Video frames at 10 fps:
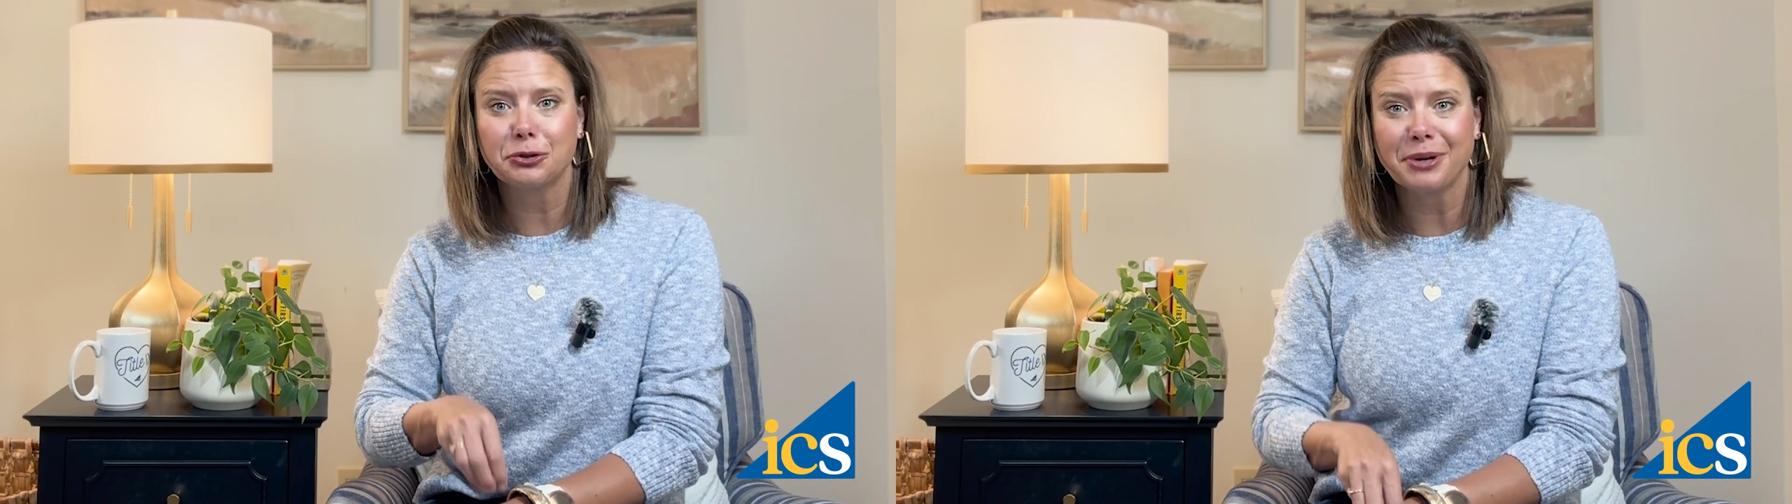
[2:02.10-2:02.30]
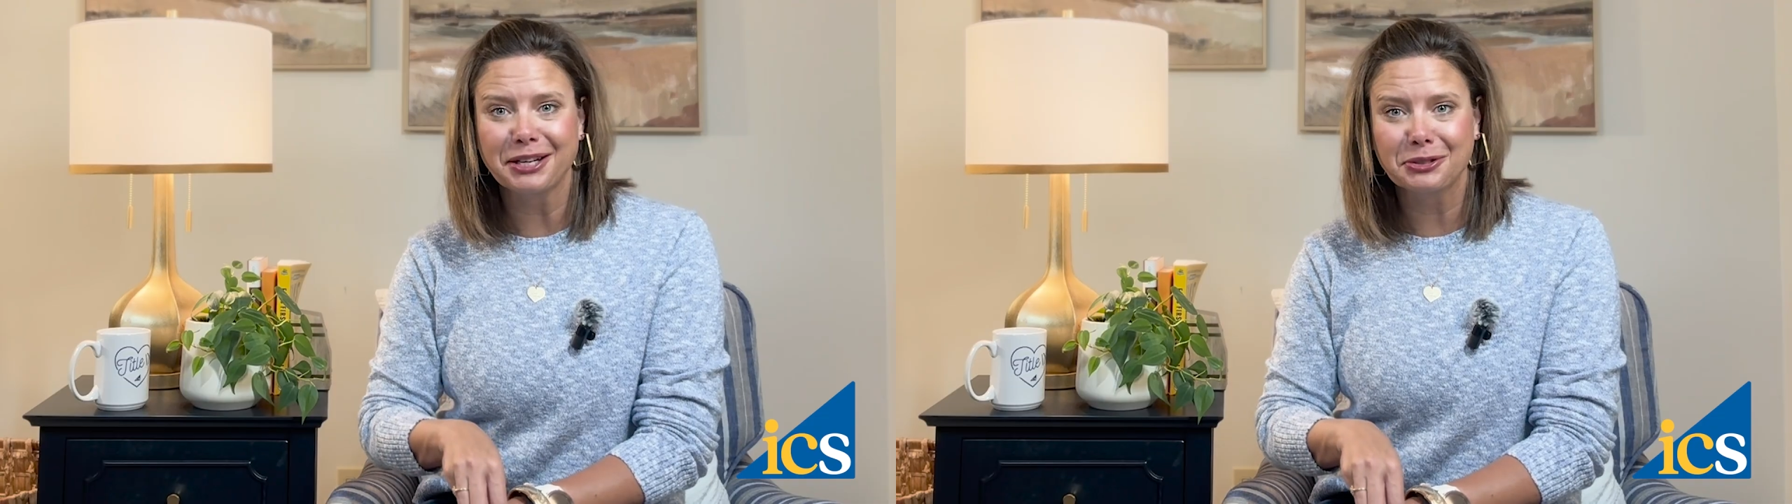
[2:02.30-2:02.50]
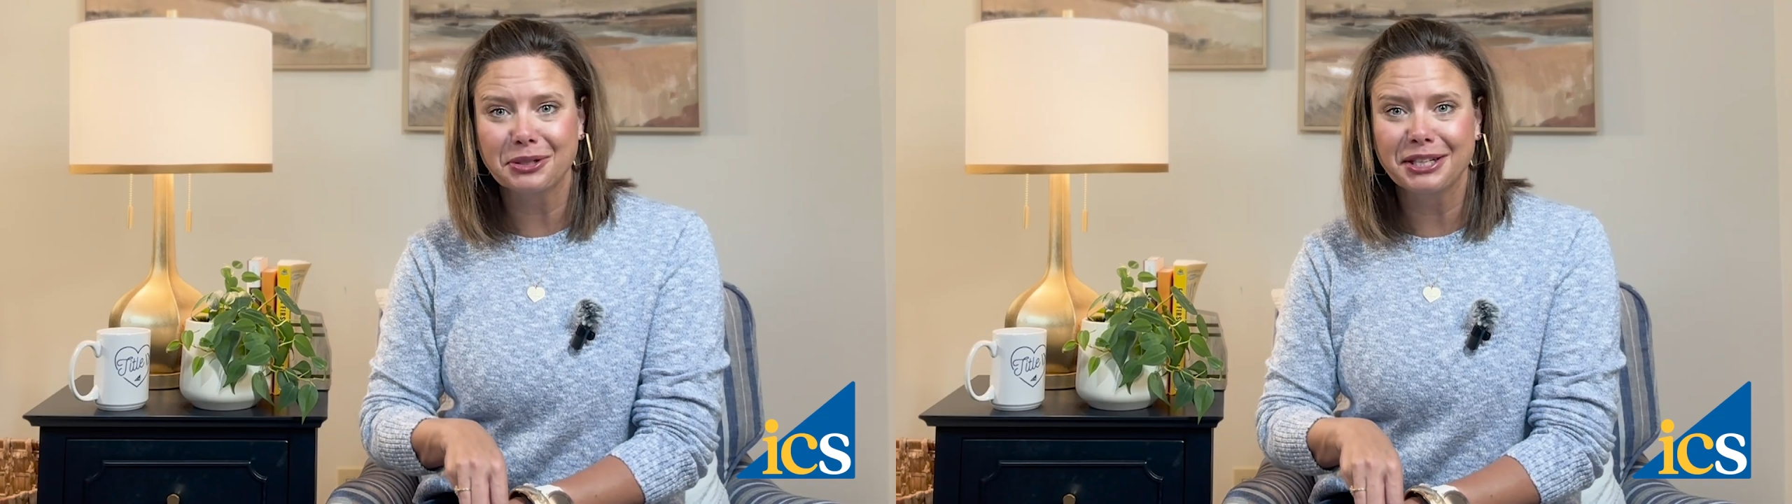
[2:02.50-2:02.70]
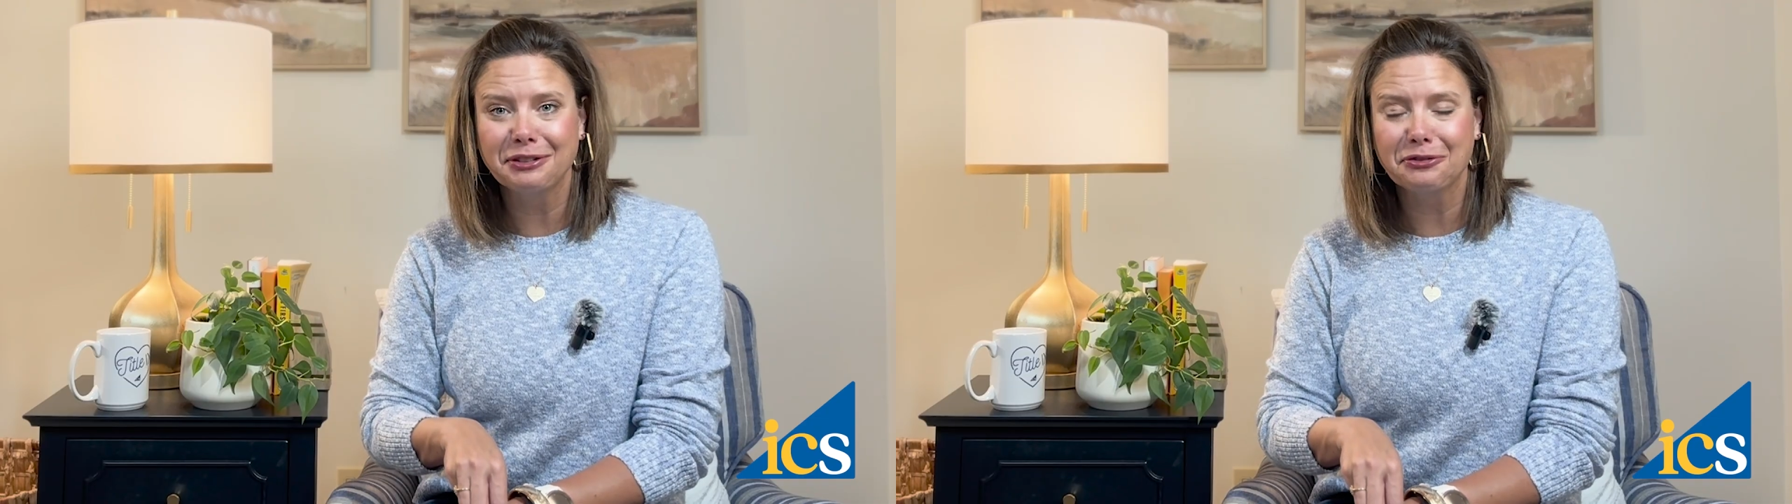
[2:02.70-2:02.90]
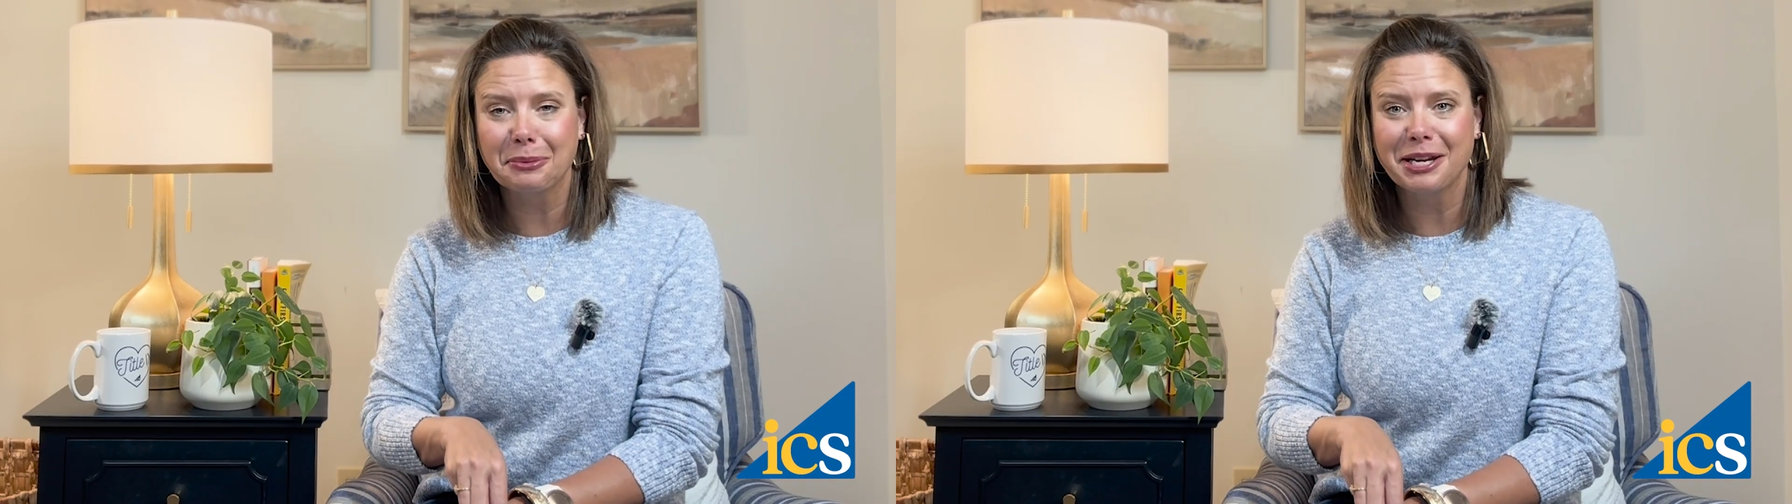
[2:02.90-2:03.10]
directory
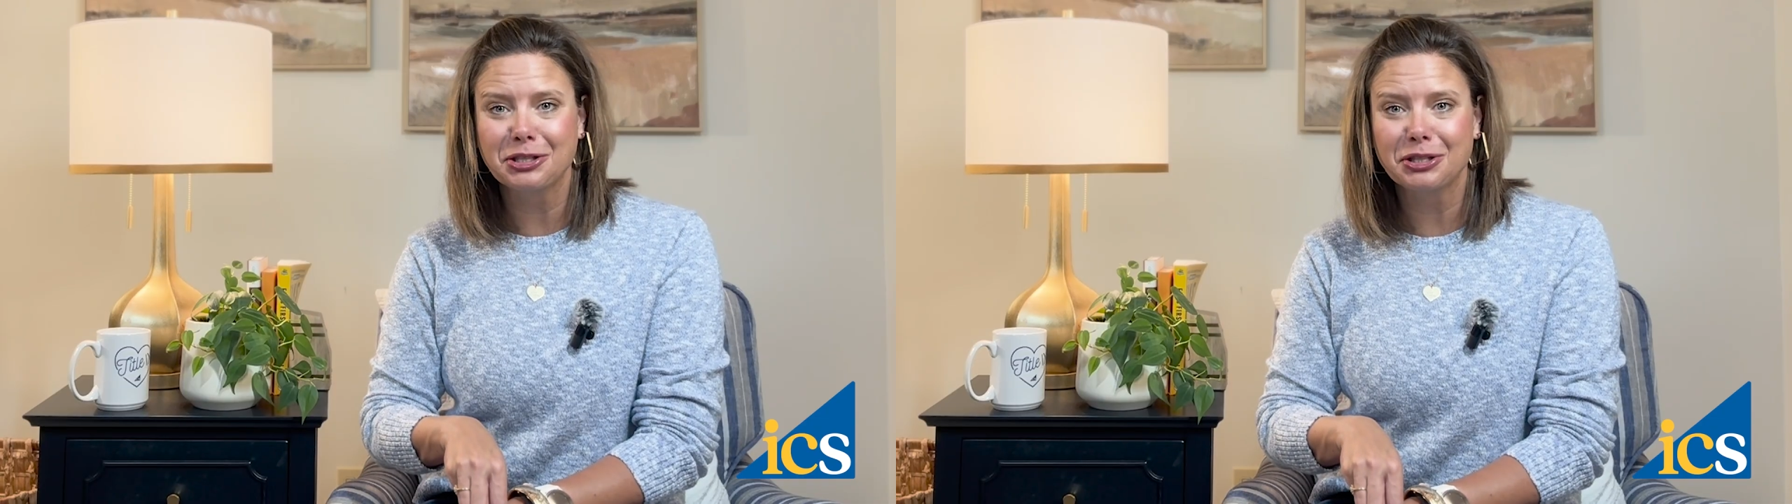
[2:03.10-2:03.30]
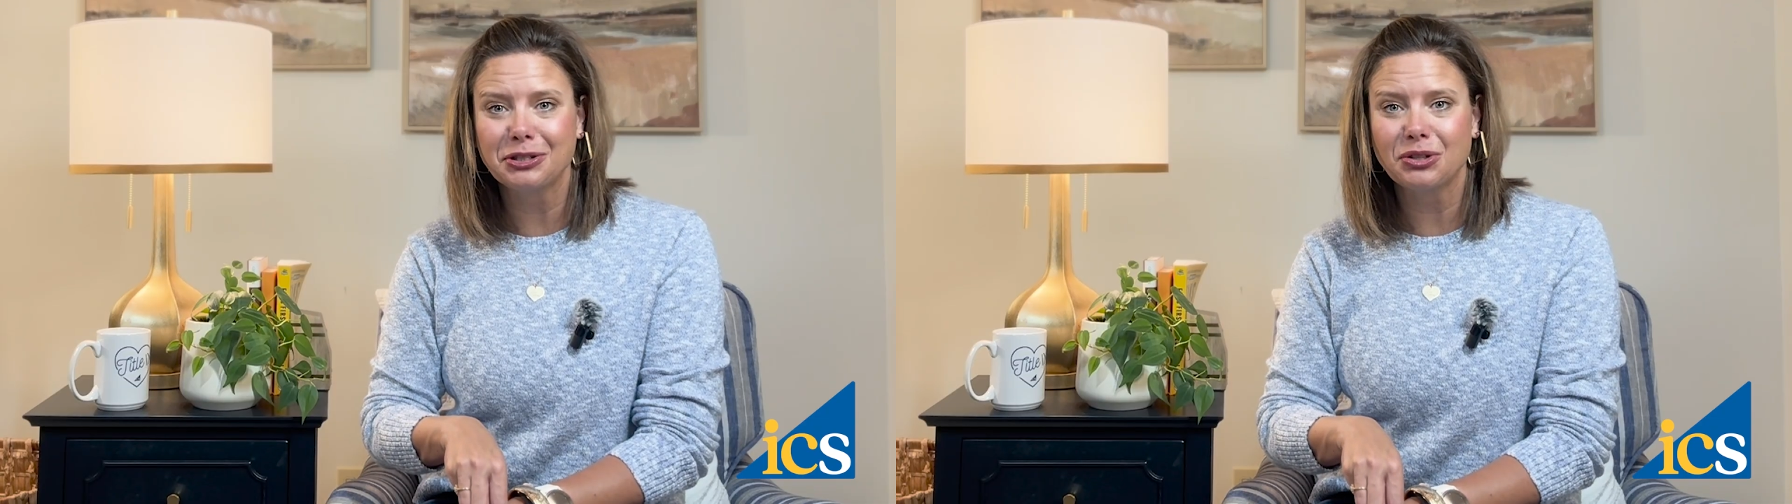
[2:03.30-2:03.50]
information.